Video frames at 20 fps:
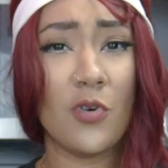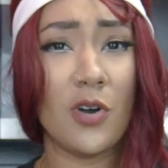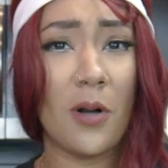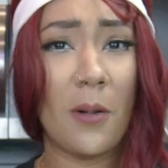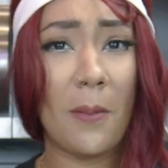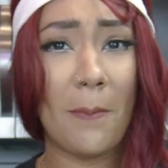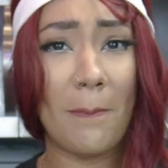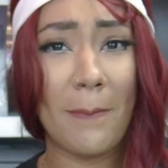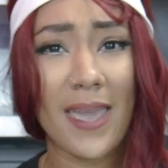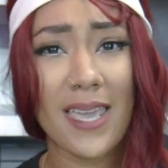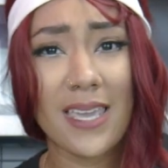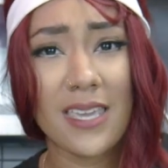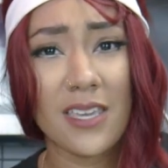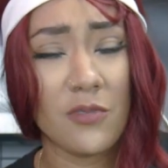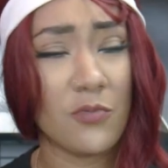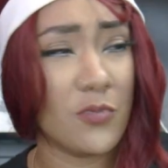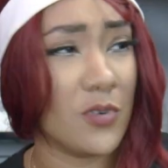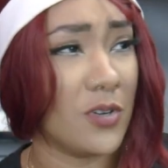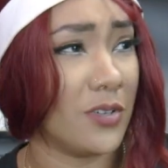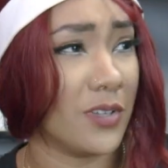We'll make
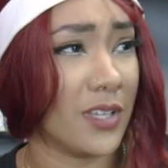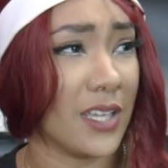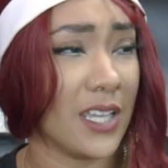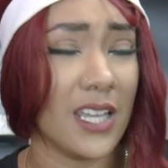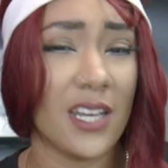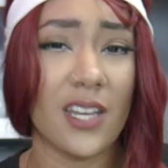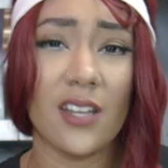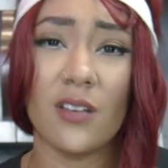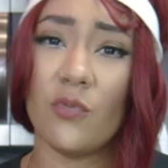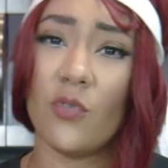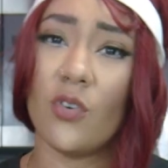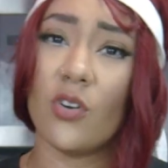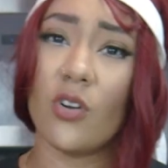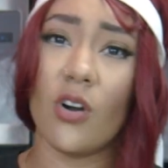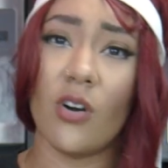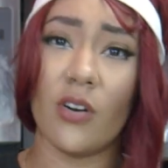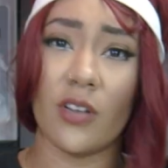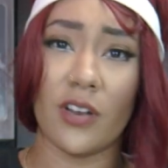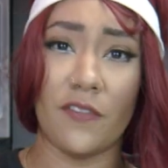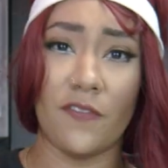it, we'll eat it, we'll go
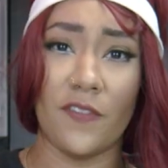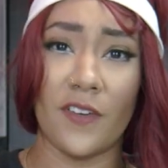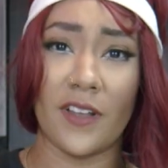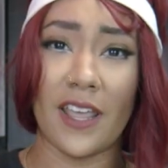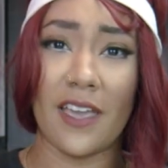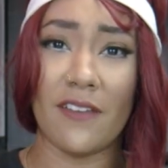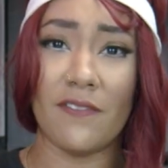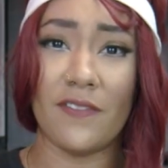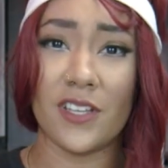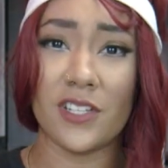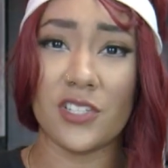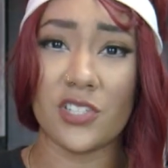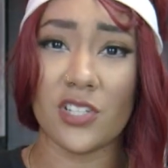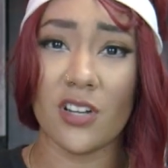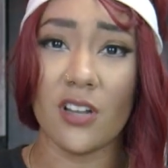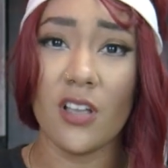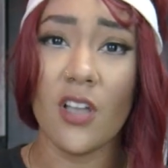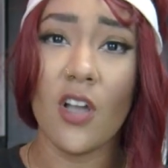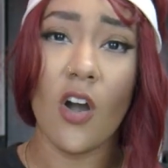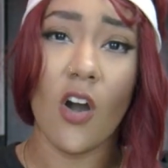on a fun
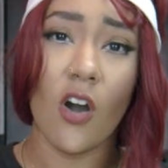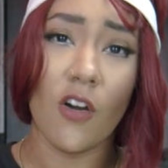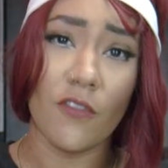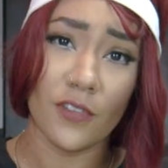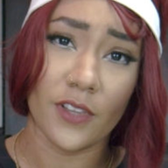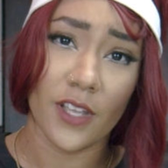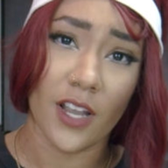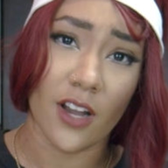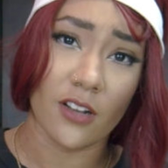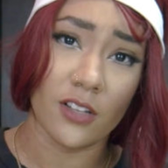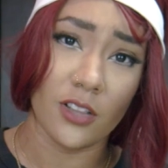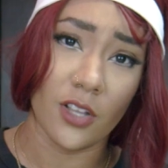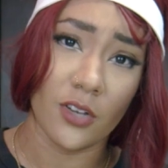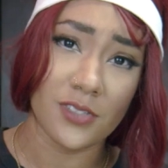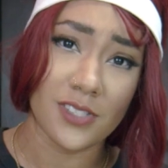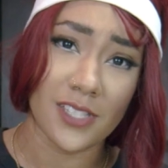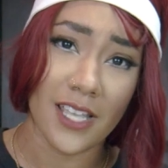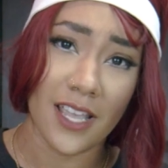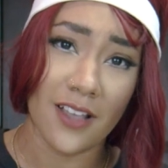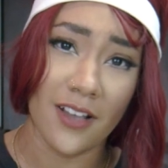adventure. Hopefully our
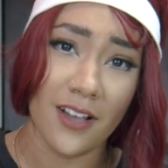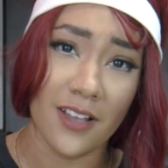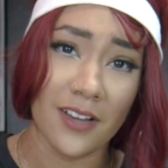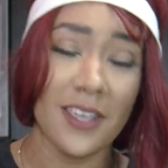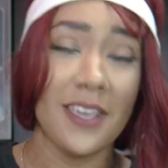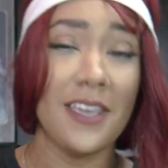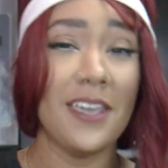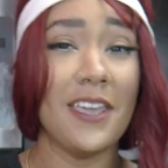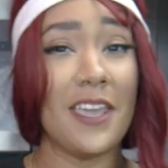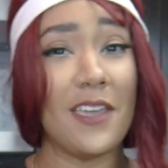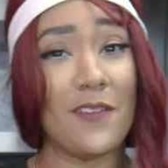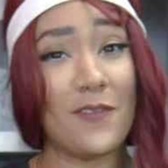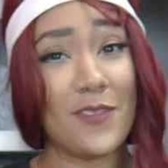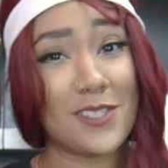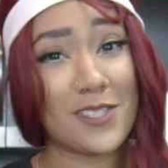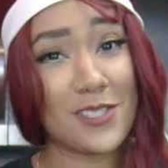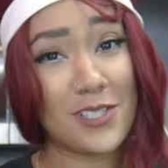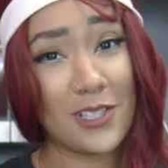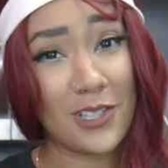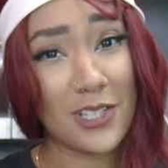clothes stay on. If
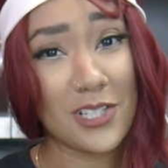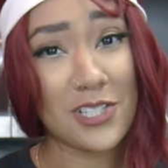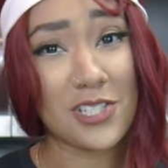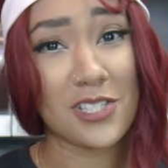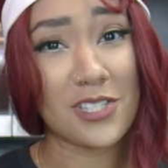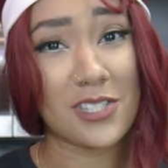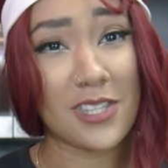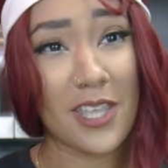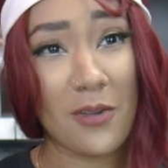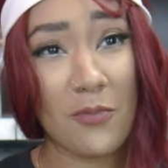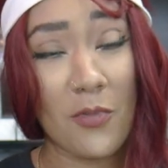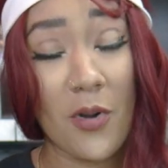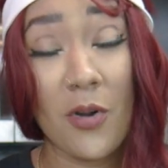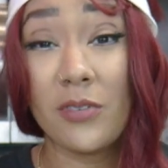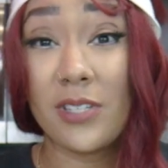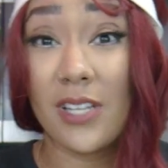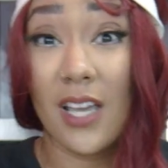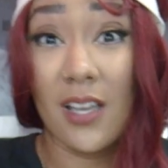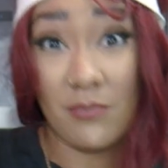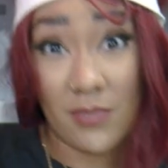it's delicious, they
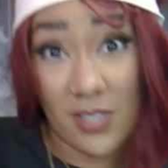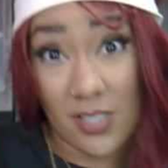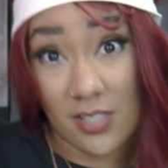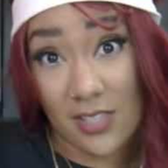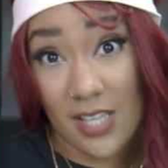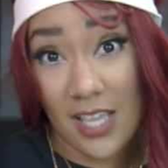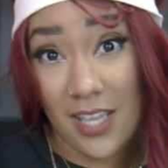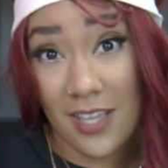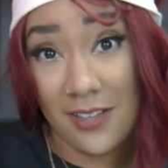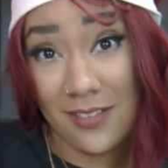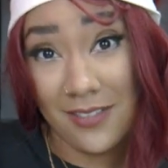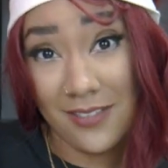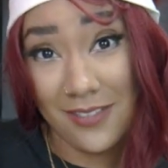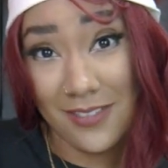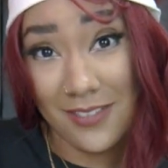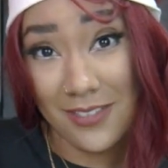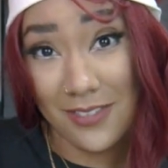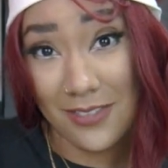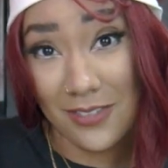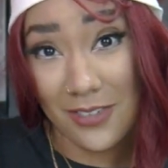won't. I'm just saying.
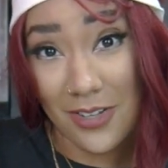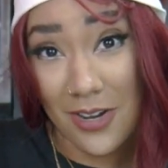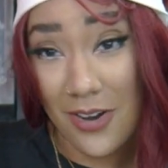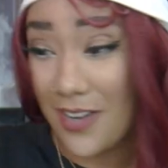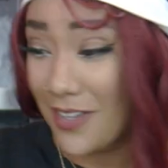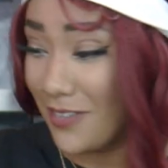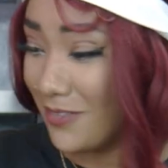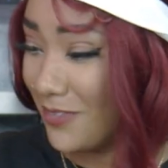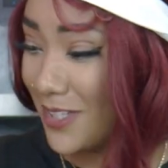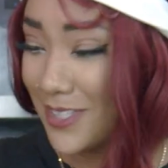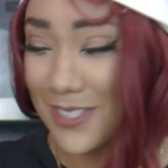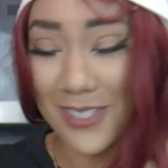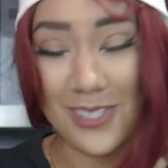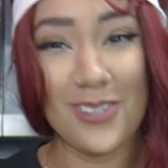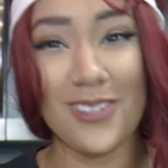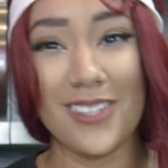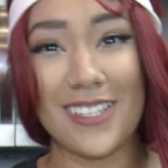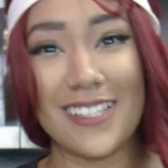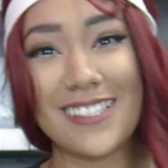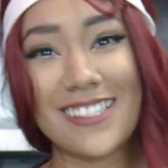All right, let's
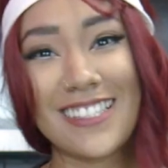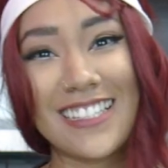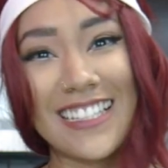do this.